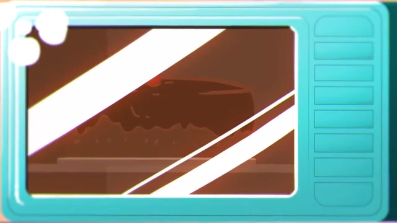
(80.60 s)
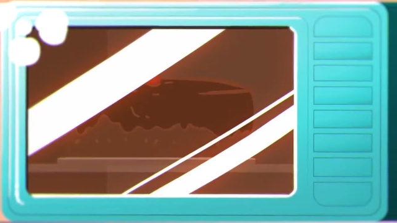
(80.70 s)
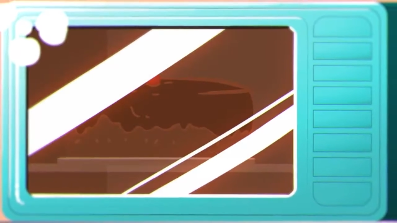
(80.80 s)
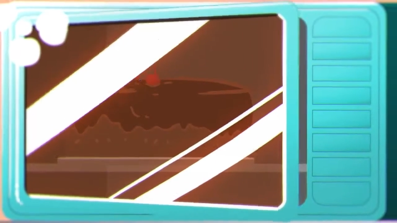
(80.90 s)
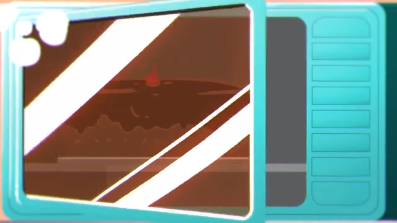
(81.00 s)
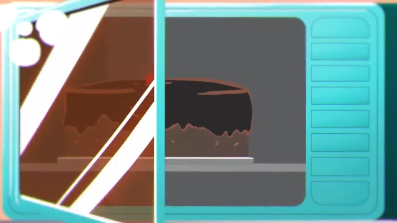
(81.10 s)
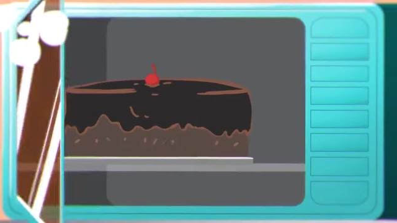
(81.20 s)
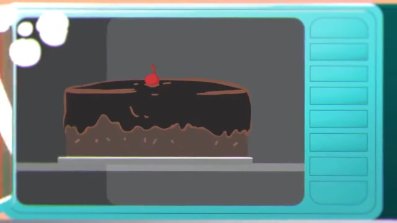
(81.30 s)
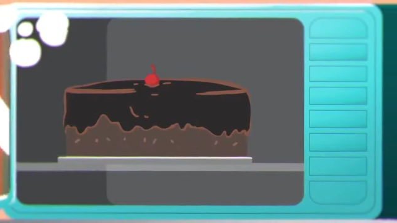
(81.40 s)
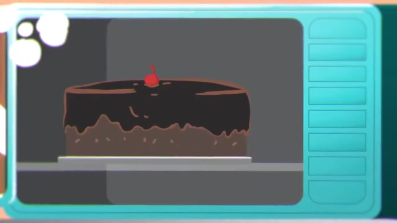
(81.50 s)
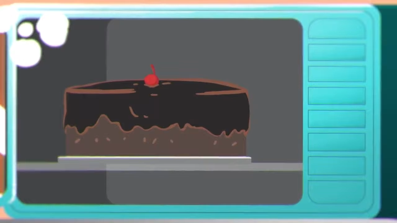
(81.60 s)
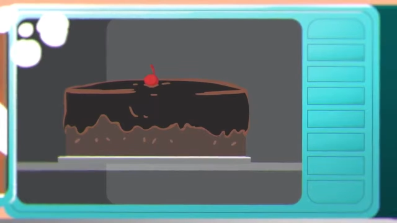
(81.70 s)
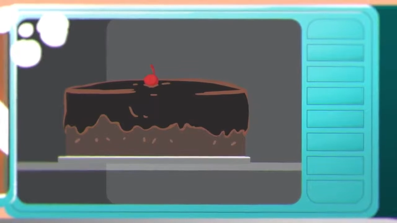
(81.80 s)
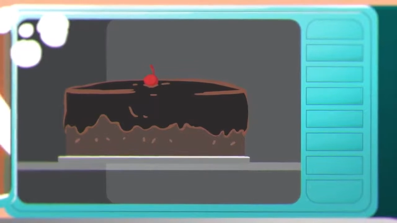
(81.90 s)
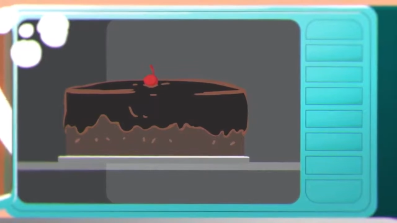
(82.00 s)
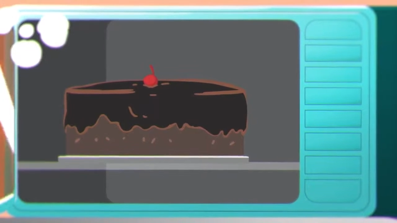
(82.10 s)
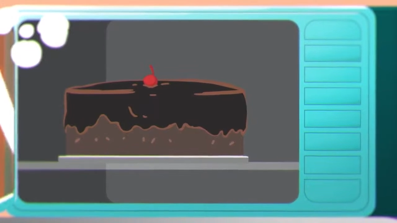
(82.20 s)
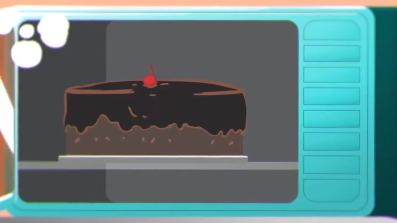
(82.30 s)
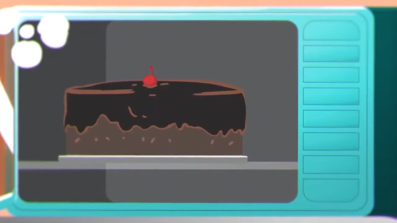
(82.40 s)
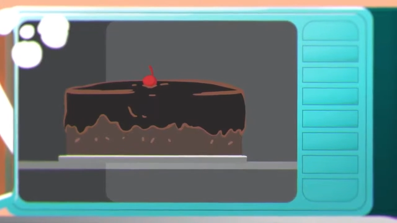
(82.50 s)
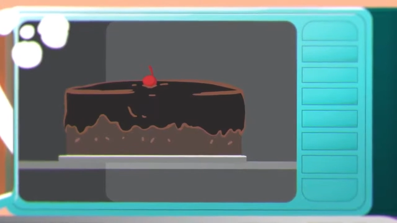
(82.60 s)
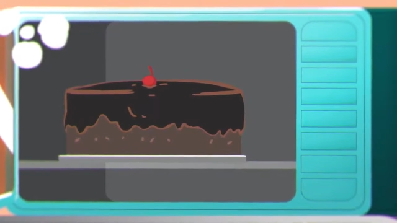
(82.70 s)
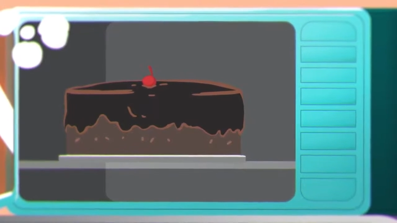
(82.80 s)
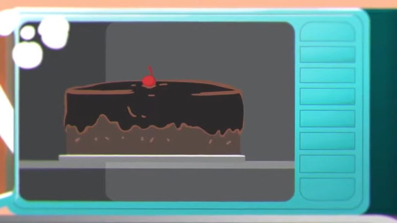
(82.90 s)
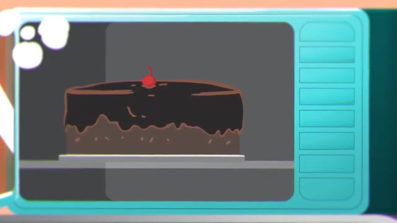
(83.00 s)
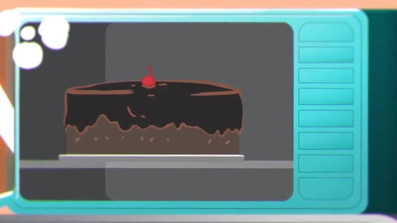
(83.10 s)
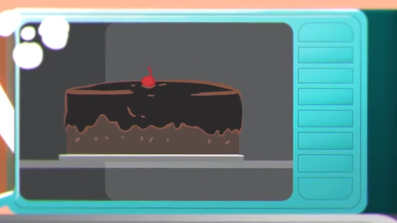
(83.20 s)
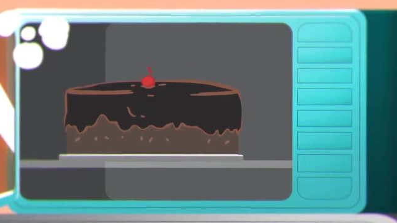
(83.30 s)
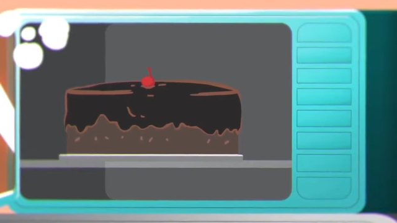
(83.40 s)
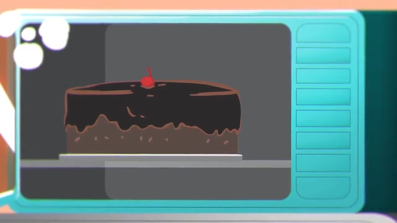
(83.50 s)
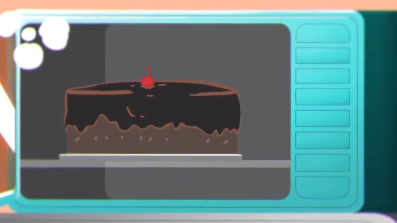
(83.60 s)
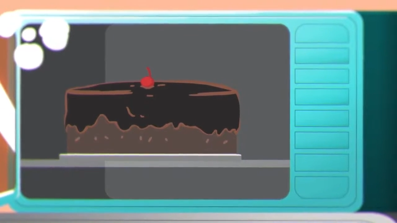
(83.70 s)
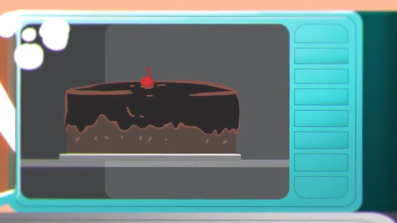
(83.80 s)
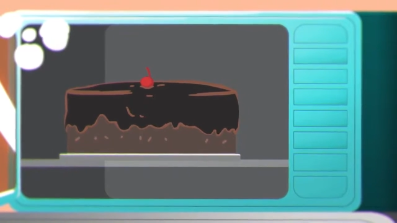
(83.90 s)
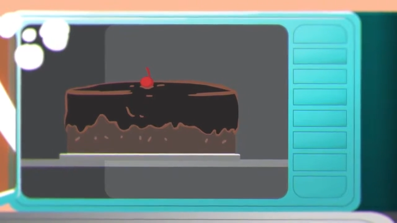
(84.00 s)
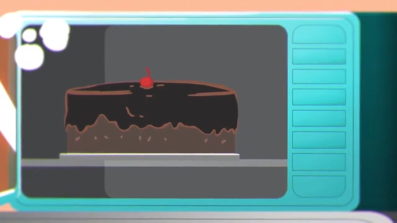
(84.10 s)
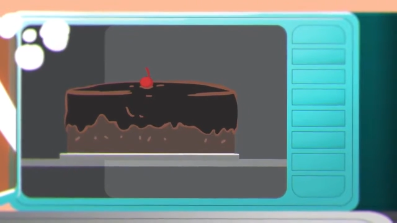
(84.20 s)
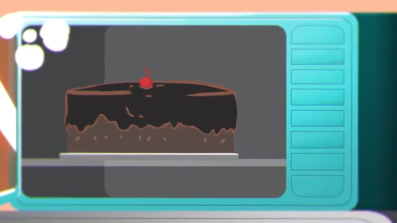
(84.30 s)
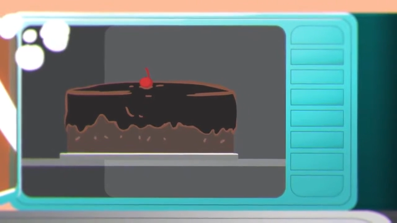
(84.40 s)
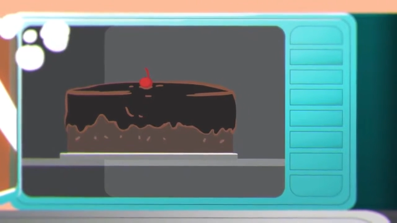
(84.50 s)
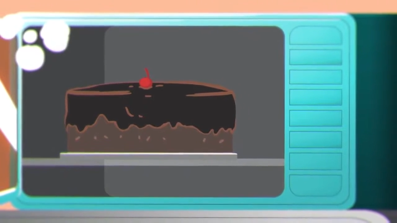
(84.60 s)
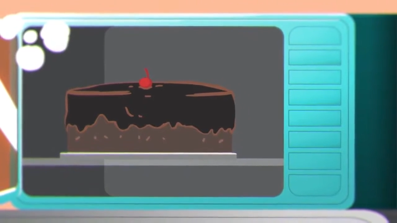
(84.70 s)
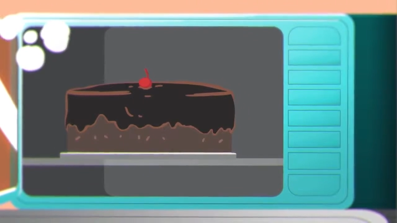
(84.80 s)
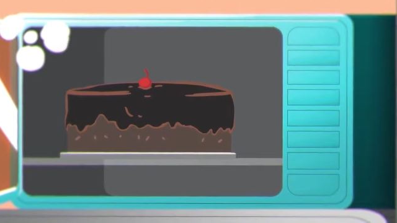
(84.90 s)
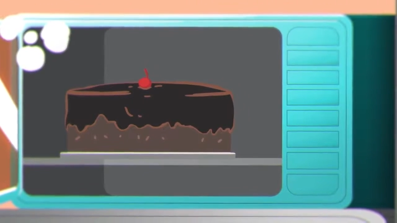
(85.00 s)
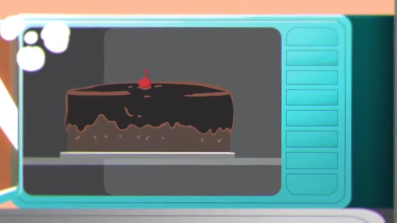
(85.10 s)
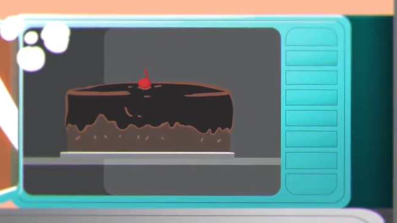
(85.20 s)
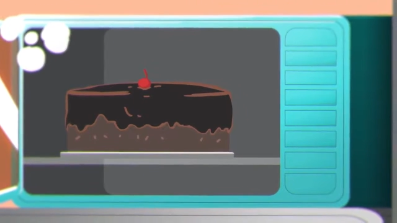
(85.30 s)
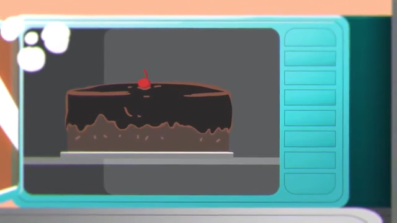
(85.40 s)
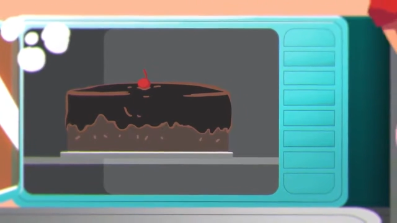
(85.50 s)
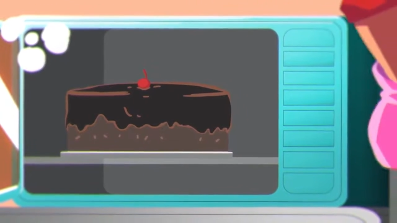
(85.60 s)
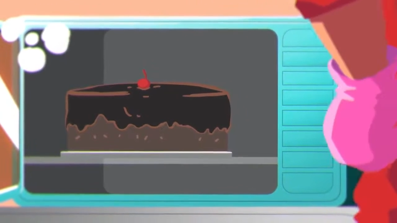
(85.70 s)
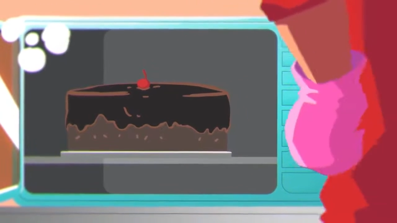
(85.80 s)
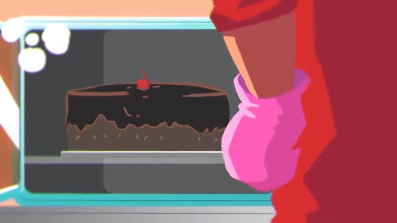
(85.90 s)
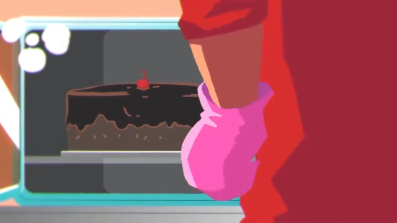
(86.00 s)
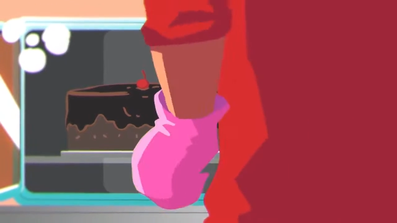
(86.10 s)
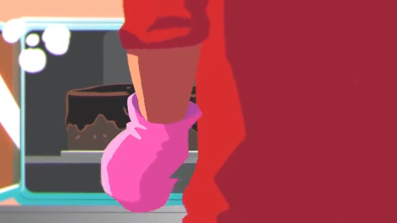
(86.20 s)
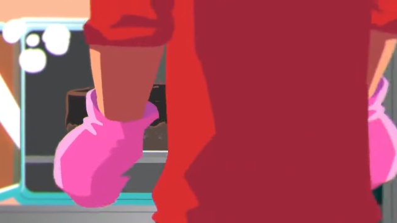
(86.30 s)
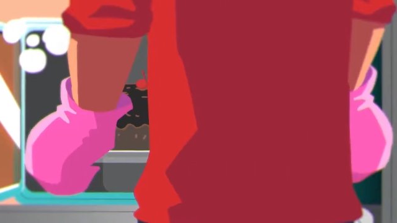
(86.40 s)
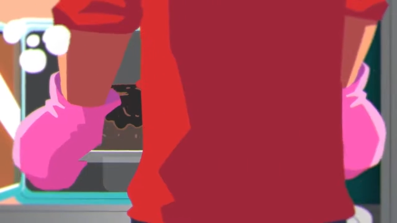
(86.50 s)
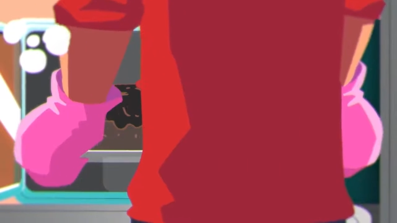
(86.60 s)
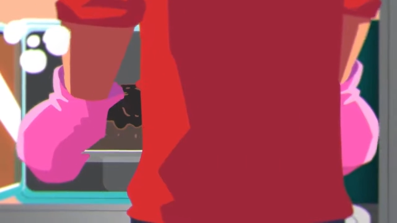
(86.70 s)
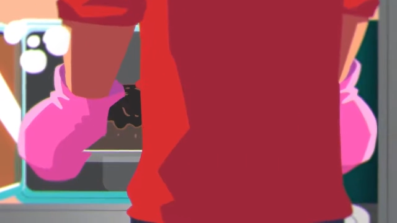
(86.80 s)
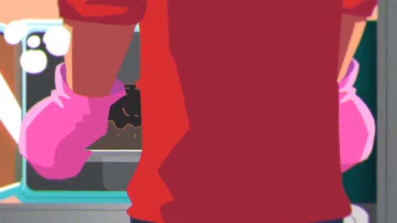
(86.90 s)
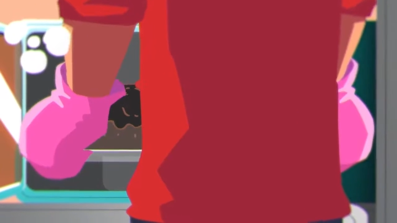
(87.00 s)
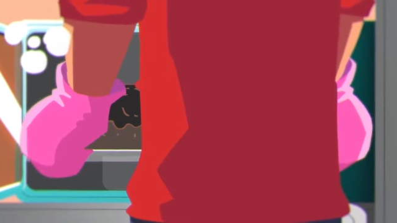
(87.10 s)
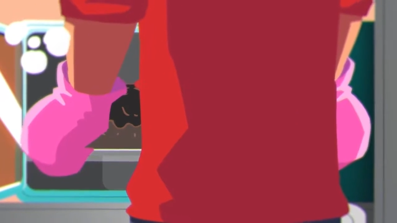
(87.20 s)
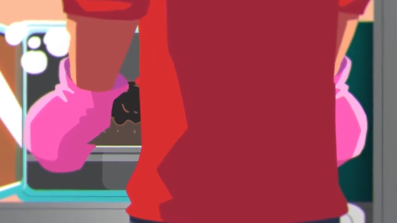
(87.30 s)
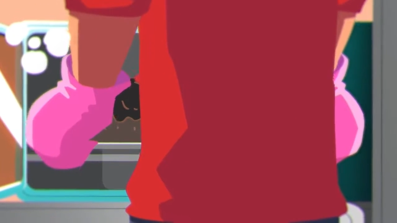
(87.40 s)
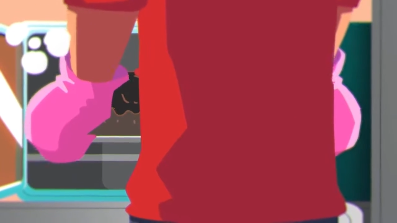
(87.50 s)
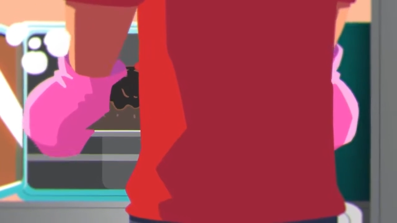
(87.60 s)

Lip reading: [unreadable: no face in view]